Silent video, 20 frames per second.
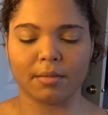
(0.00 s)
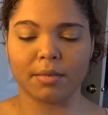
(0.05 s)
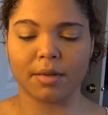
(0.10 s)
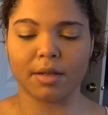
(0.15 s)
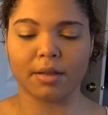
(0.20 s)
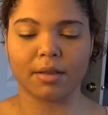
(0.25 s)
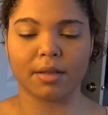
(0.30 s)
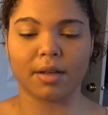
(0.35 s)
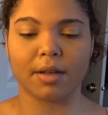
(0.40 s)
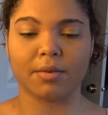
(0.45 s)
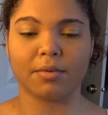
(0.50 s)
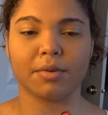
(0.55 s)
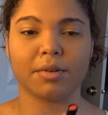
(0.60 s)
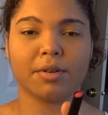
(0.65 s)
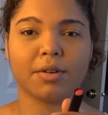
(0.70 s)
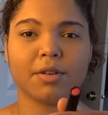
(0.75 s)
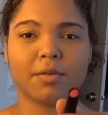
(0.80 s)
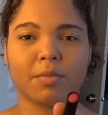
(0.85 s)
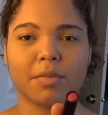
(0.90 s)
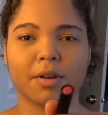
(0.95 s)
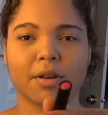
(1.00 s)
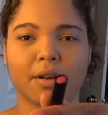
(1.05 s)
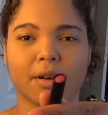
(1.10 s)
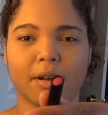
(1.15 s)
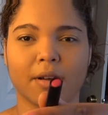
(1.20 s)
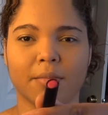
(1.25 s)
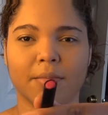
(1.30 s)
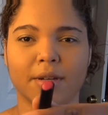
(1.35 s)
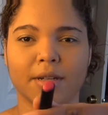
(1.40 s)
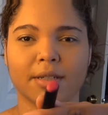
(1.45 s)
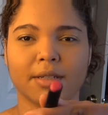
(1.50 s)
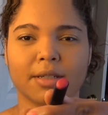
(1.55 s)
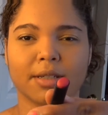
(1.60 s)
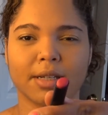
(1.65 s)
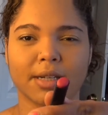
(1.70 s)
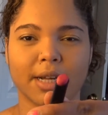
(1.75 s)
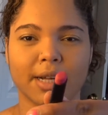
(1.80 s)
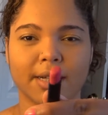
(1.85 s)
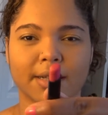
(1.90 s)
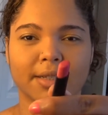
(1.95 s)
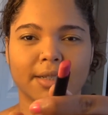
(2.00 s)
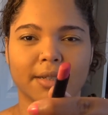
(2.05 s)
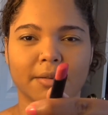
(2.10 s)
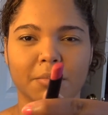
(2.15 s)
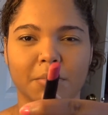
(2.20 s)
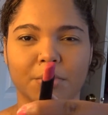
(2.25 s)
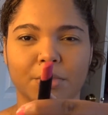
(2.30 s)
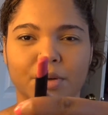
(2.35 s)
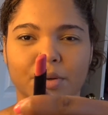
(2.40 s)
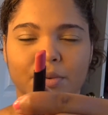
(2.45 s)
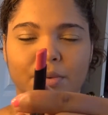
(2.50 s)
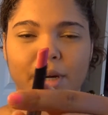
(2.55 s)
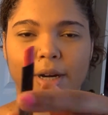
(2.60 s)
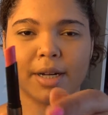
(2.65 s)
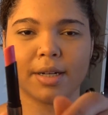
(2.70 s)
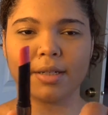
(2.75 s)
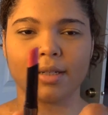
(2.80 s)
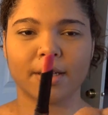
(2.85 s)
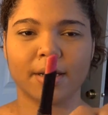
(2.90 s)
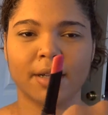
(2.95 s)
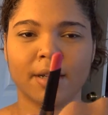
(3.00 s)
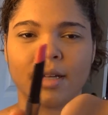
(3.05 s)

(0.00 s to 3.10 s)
And then when you open it up, it's nice and bright.